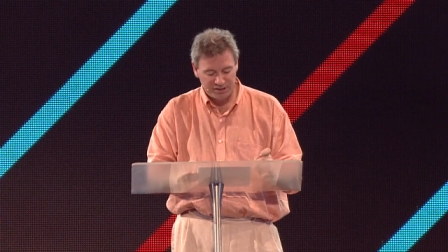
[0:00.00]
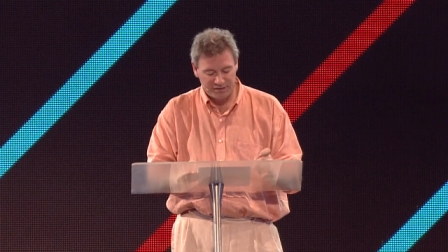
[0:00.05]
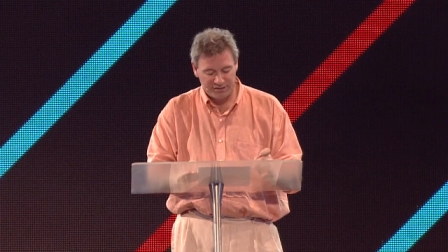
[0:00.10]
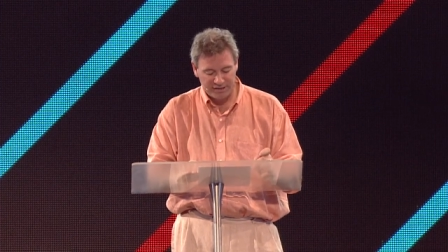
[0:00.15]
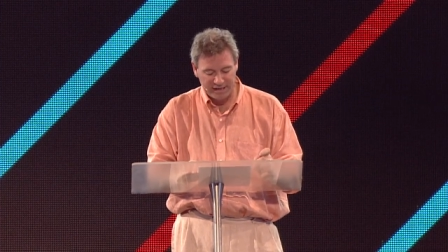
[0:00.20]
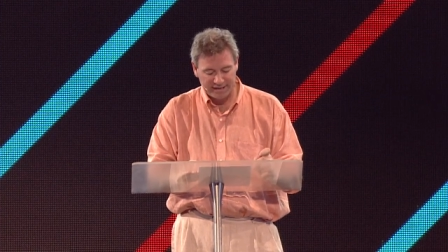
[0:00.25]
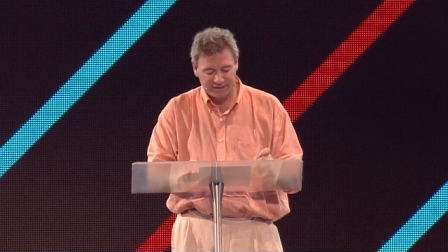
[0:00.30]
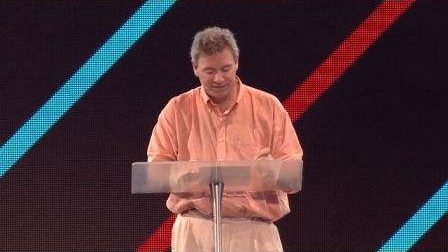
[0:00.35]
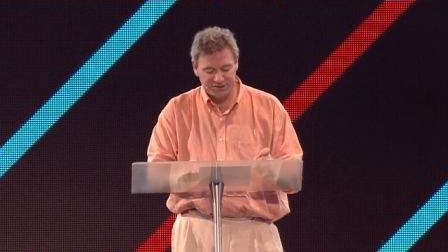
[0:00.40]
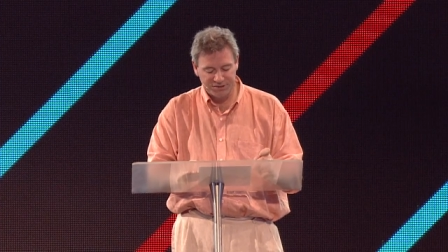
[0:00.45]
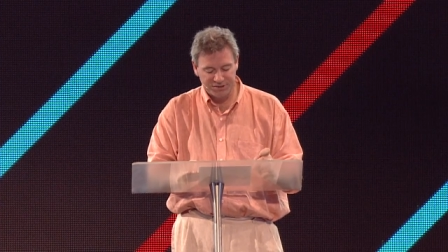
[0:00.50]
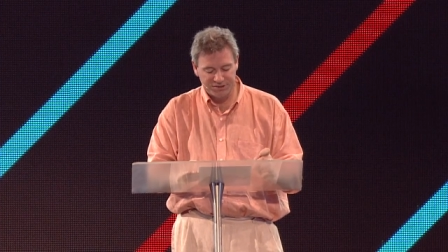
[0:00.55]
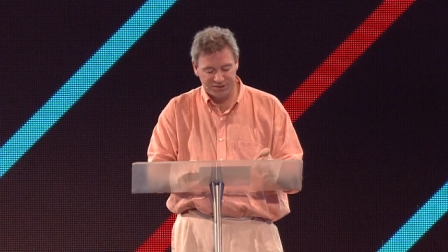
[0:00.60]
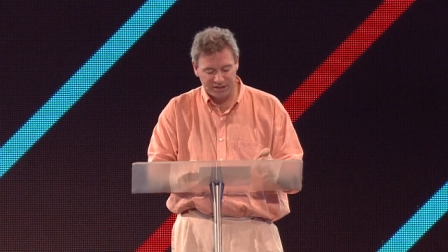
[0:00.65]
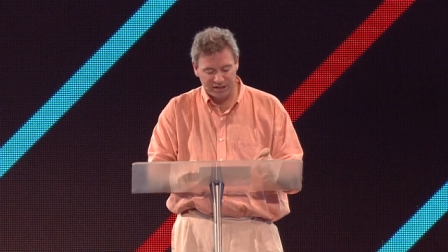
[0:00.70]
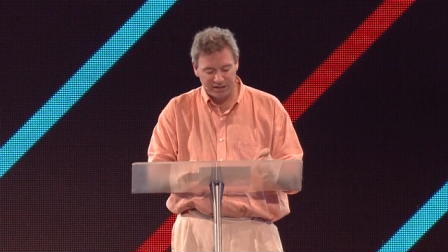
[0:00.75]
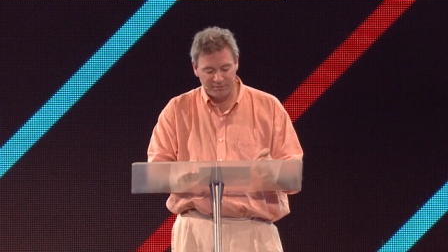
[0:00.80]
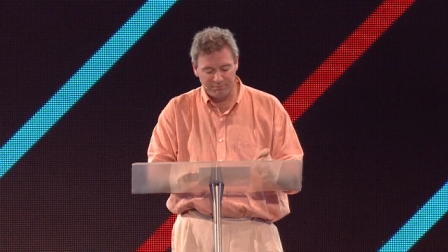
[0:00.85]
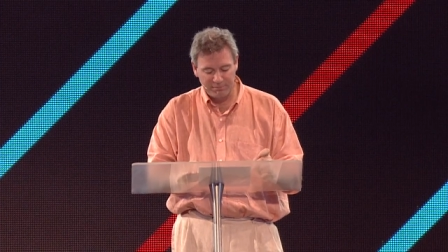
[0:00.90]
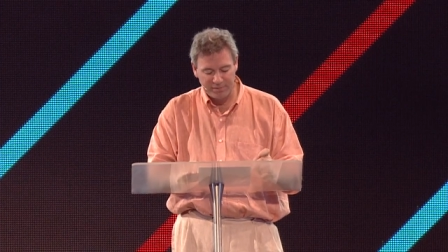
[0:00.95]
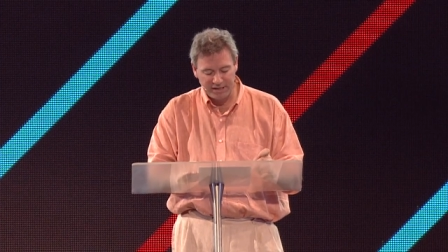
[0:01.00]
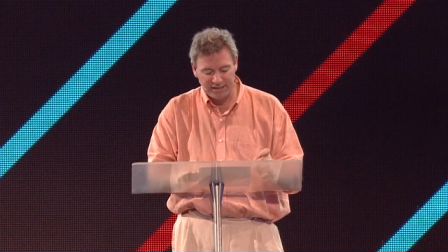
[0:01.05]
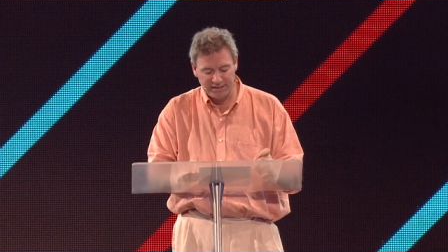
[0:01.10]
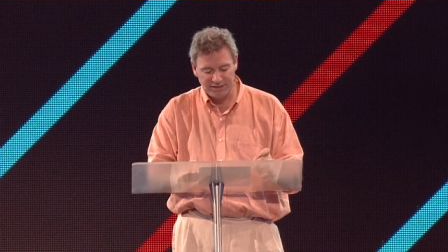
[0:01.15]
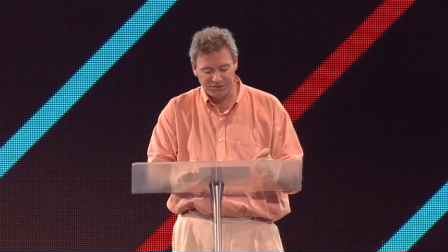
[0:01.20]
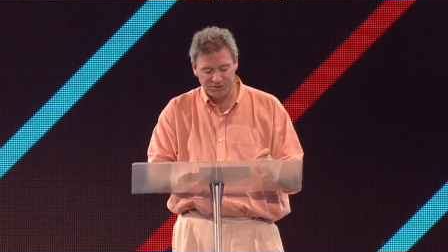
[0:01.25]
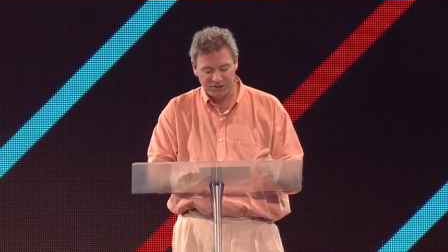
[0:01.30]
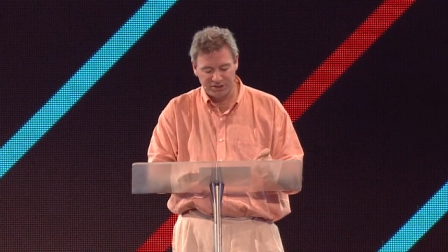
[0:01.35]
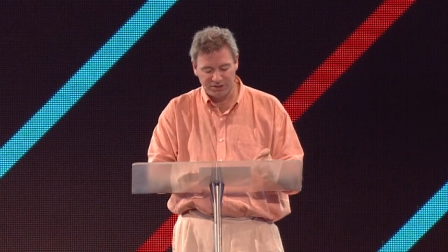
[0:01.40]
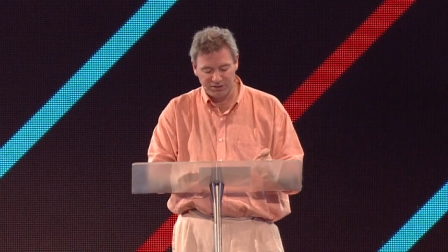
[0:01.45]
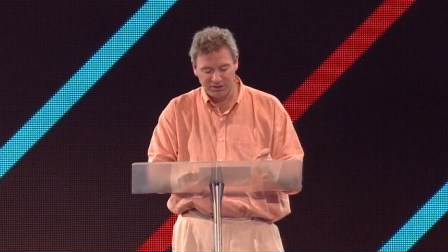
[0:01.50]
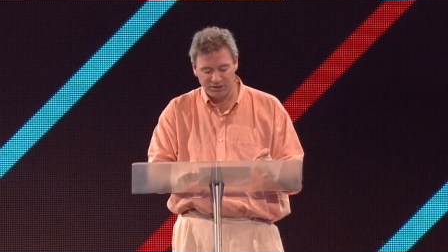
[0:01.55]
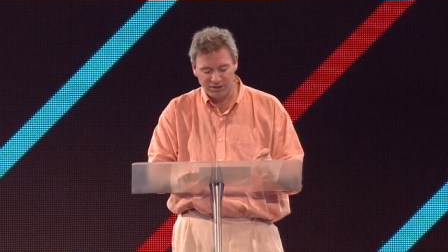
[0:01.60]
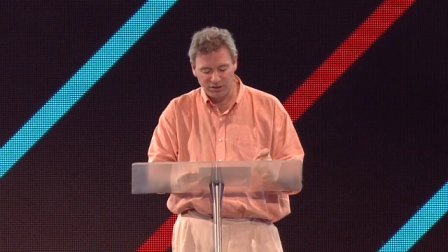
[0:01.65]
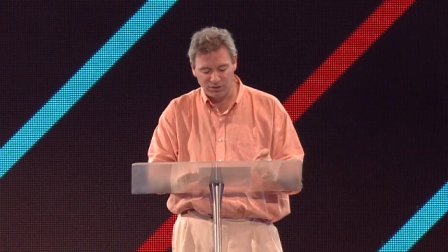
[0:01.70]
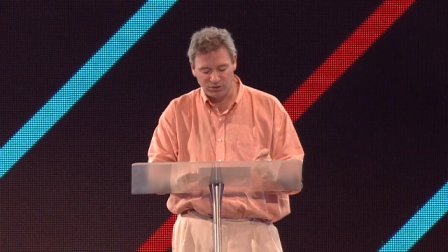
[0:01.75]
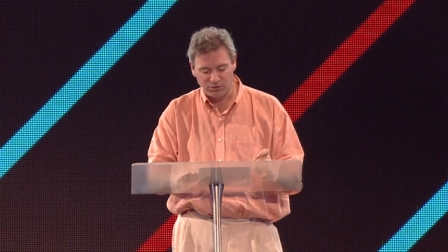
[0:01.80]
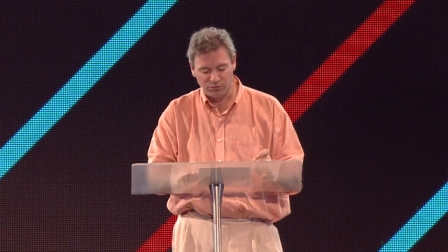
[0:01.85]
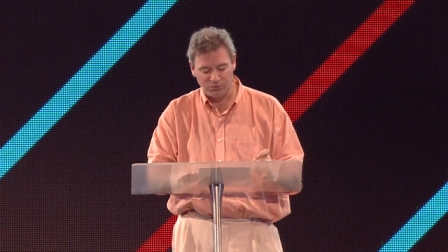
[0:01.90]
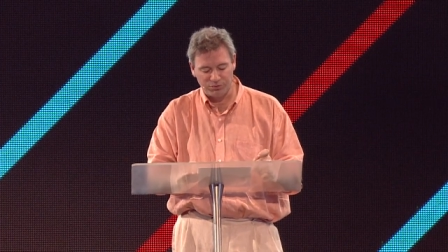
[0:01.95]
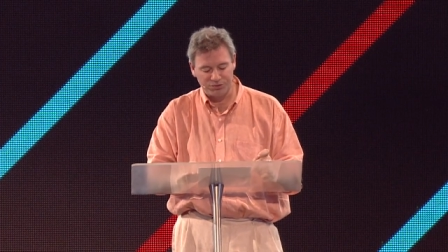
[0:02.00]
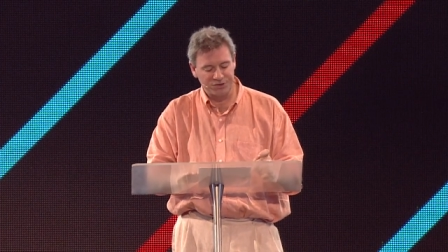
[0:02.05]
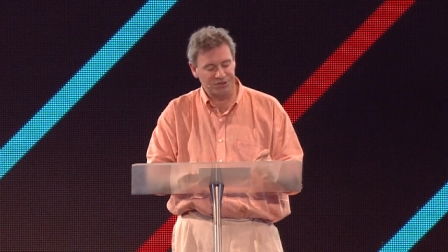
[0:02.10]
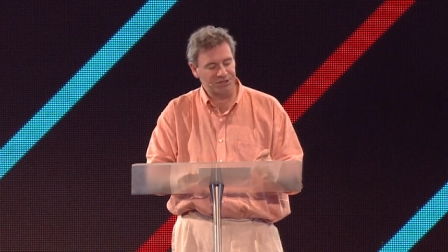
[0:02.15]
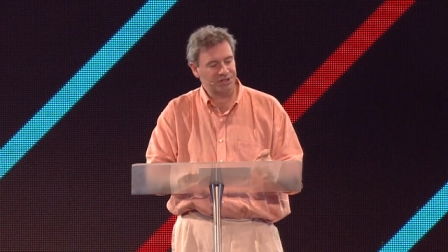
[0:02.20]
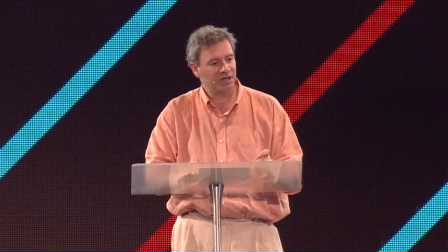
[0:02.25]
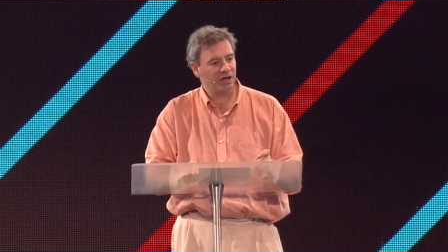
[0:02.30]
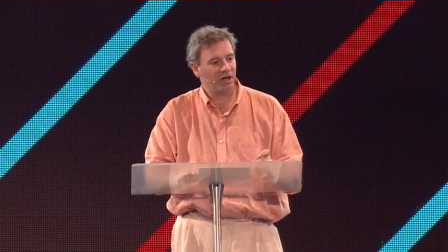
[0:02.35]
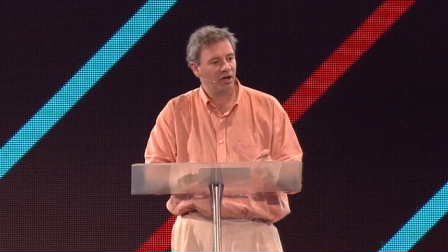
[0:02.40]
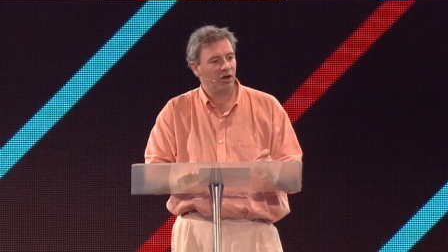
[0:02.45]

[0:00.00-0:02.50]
That's the amazing news